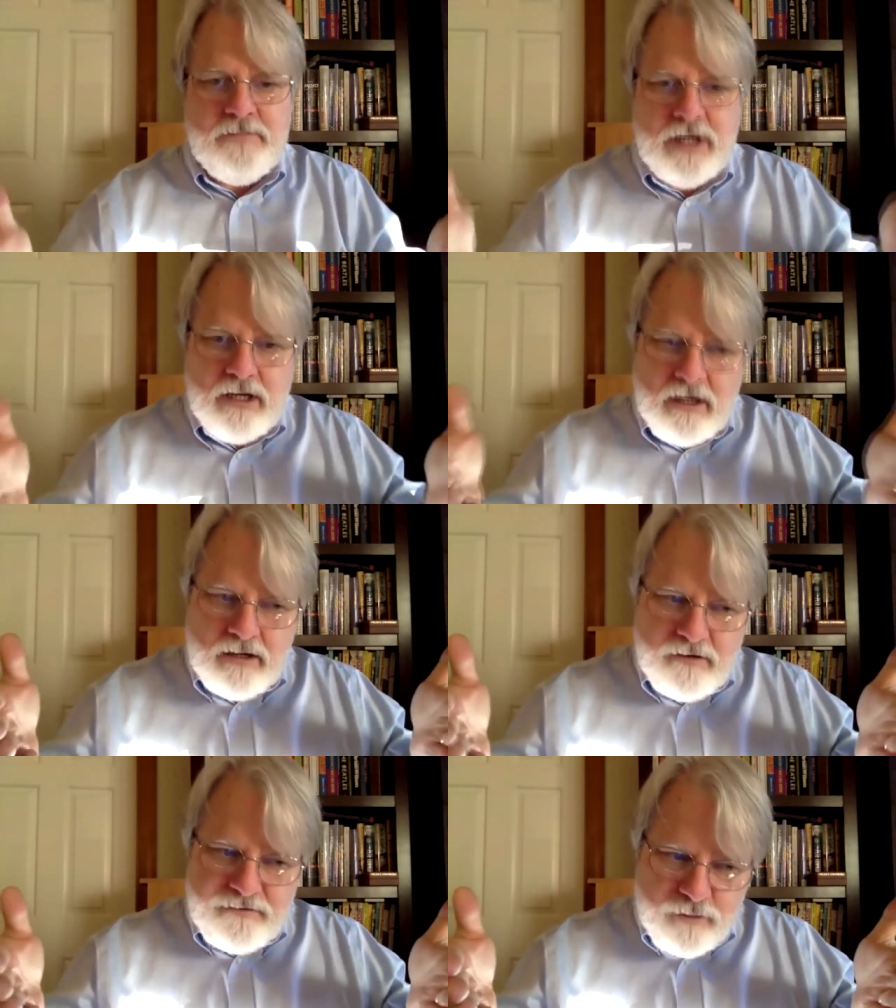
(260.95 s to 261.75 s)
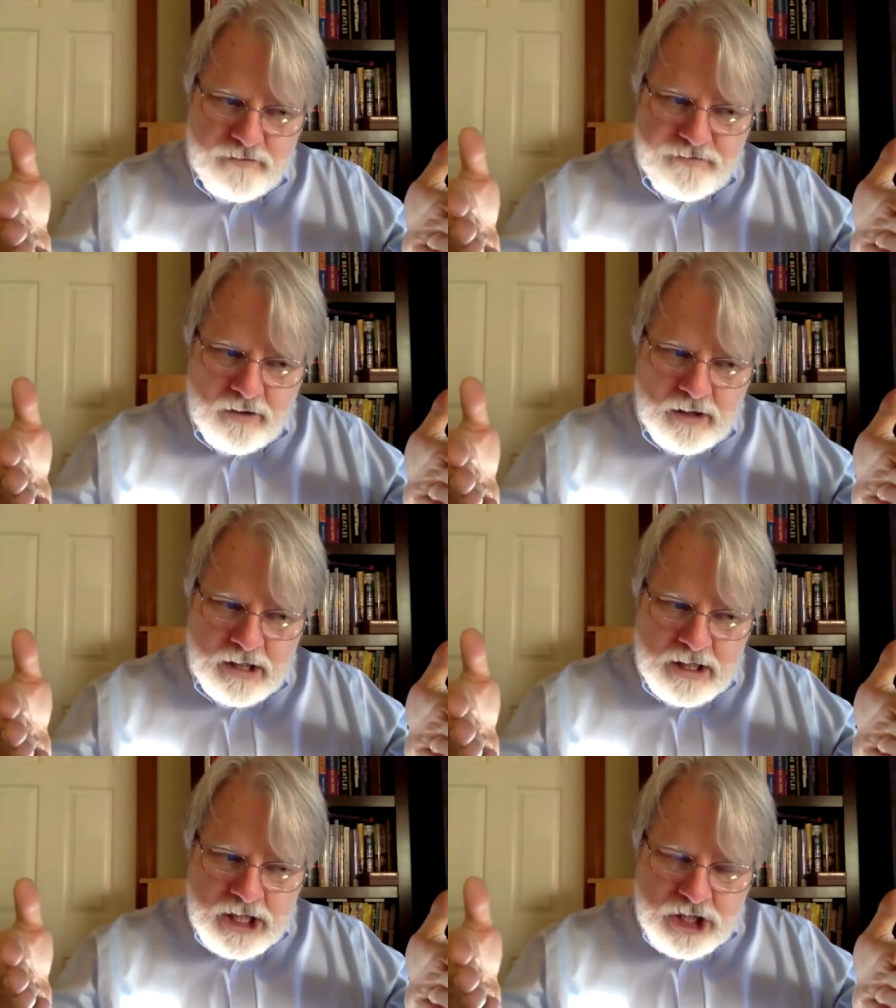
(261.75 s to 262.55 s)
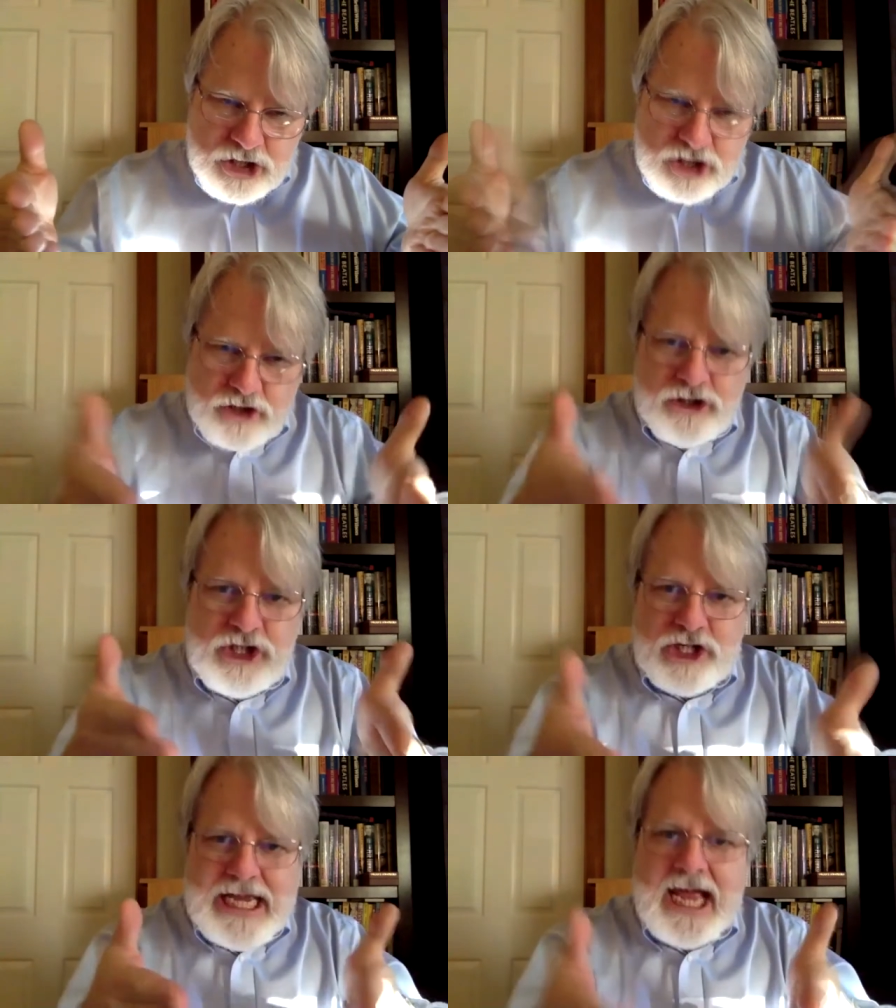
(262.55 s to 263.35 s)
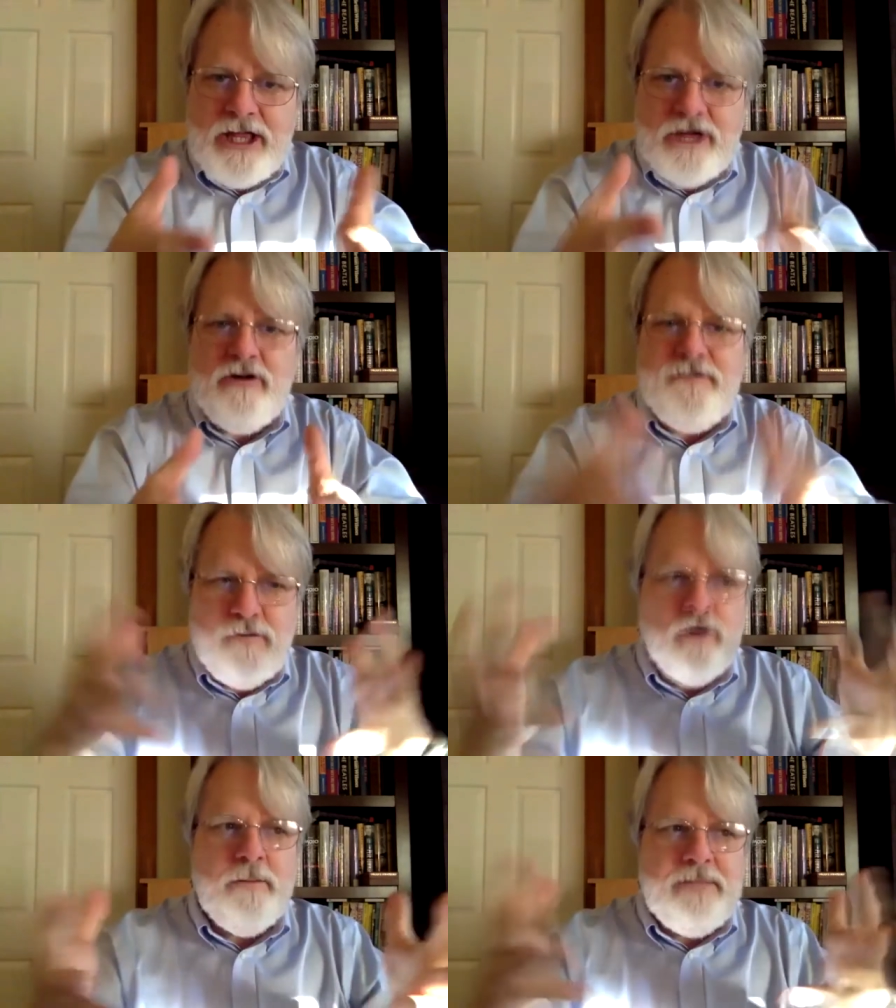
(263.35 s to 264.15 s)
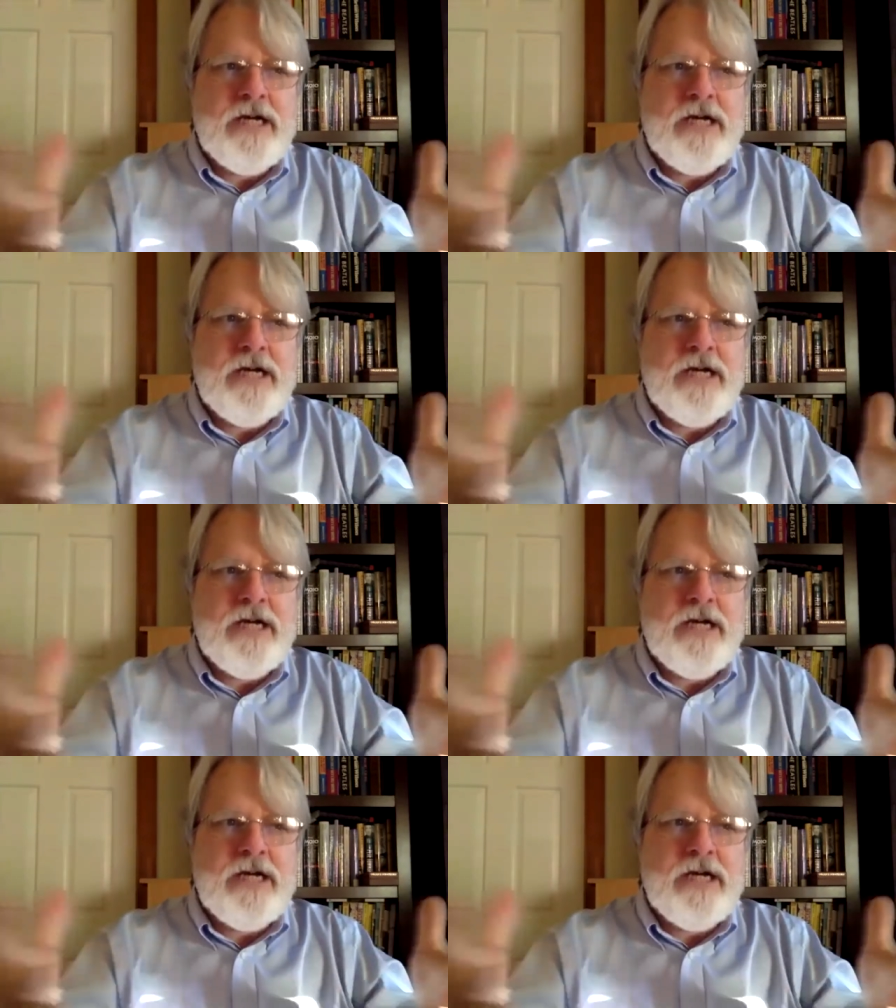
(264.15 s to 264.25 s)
but a fruitful search together for a